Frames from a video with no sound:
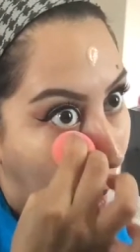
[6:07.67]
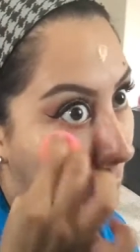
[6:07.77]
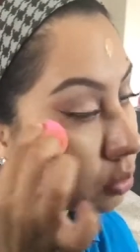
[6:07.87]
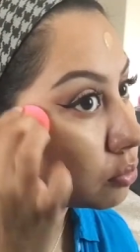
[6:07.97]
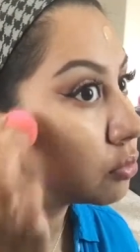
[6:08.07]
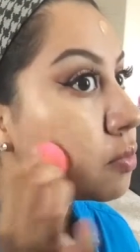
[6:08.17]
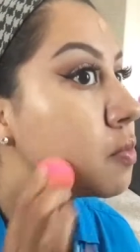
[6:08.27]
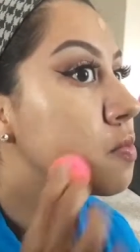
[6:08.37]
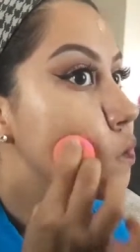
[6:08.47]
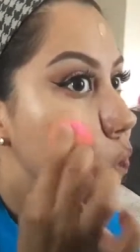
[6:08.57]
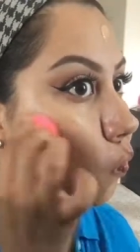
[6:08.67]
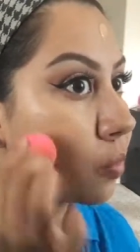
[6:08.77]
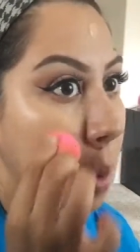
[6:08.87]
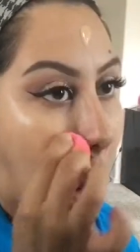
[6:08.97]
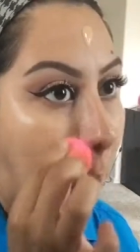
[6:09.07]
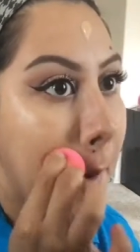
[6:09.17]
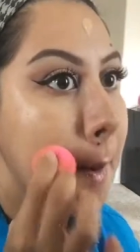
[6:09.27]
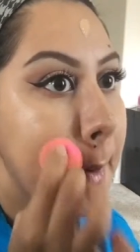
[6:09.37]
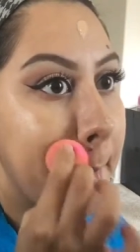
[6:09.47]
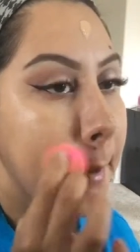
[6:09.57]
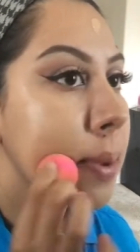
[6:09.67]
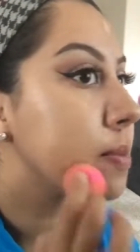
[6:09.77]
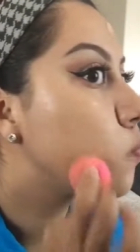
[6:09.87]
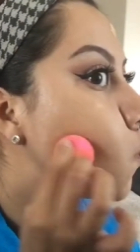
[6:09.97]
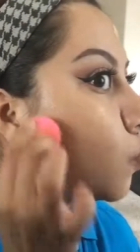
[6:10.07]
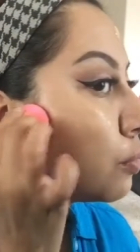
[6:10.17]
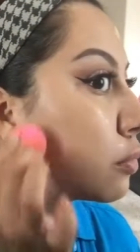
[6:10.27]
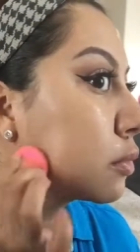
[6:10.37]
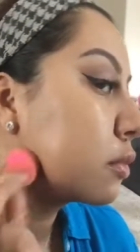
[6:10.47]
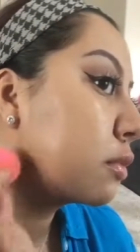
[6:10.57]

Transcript: I've been loving that Smashbox